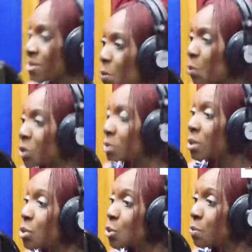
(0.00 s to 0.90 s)
someone
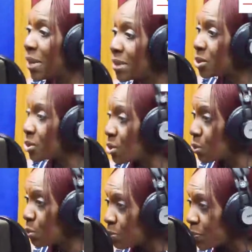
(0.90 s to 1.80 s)
to mentor
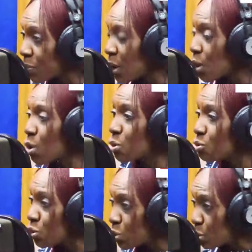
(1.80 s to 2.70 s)
you,
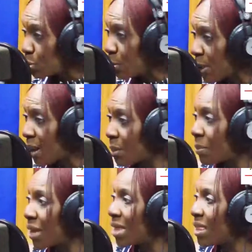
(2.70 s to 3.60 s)
coach you
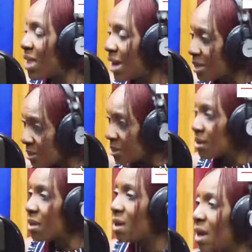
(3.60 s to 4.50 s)
in that
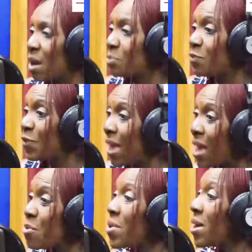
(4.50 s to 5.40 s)

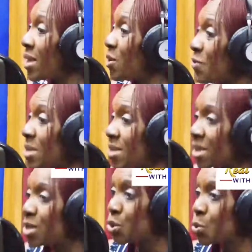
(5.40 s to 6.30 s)
area that you've
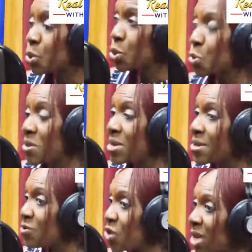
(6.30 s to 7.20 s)
decided you want to go.
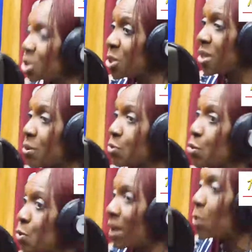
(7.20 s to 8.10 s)
Things have changed now,
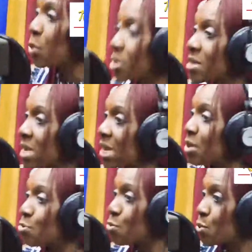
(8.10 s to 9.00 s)
so you might want to think
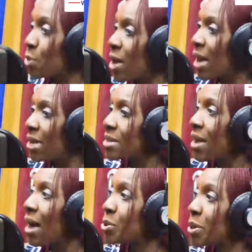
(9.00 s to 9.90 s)
it through and
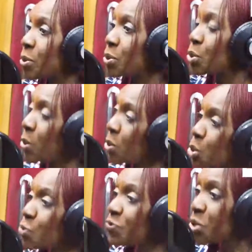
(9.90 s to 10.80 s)
say, how do I want
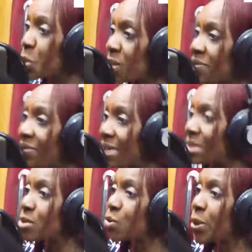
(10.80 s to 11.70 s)
to do virtual
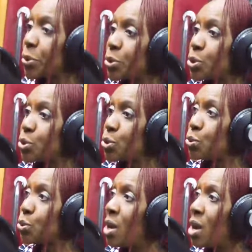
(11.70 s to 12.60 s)
events? Do I want to
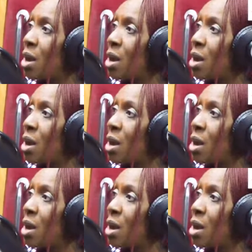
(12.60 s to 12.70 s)
do